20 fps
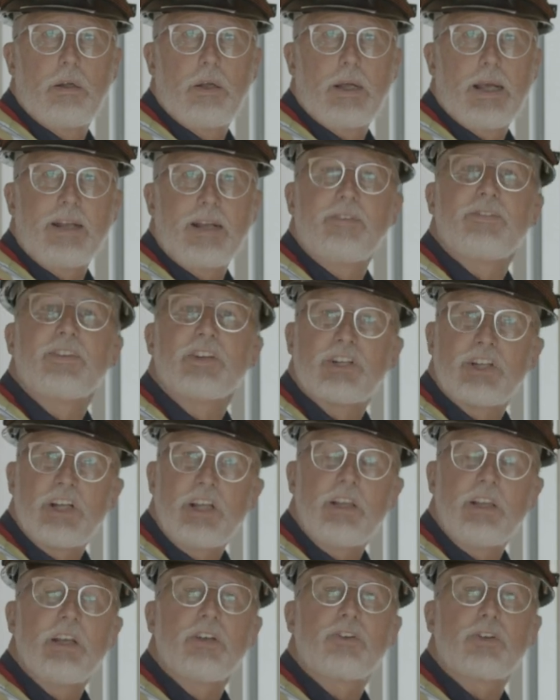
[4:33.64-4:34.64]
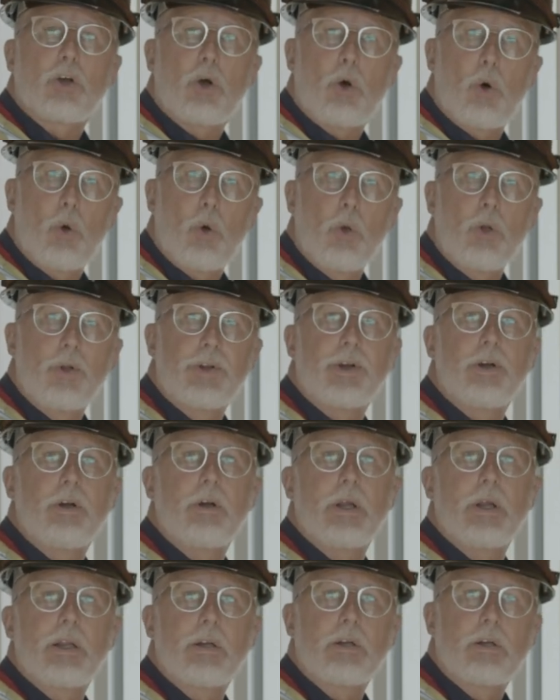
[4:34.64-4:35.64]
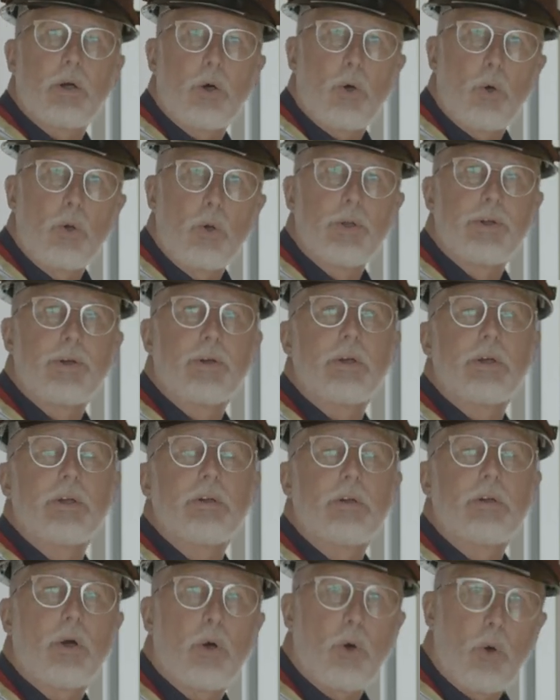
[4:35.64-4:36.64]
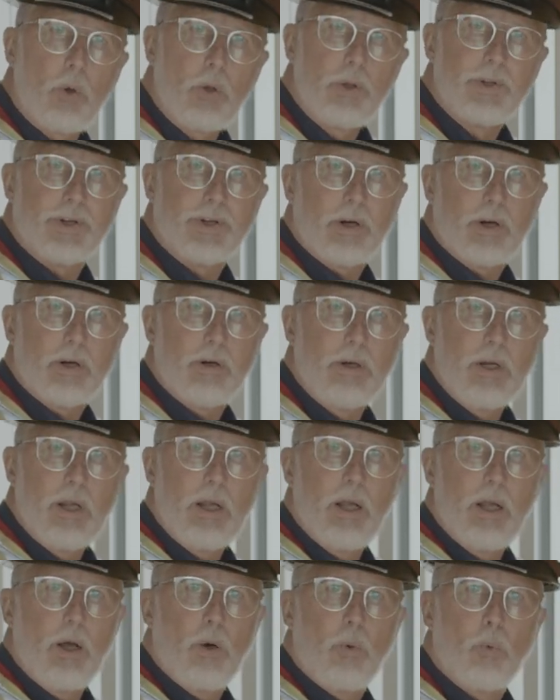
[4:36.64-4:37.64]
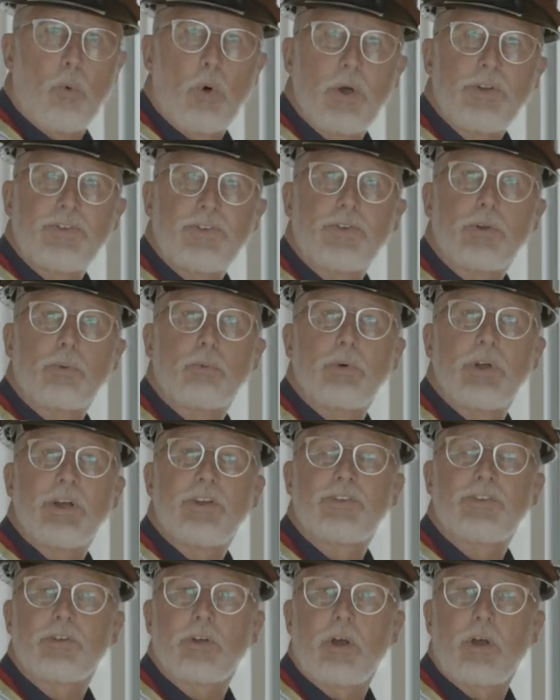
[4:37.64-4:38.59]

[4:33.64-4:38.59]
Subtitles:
And if the sheathing's colder and colder and colder, what's the risk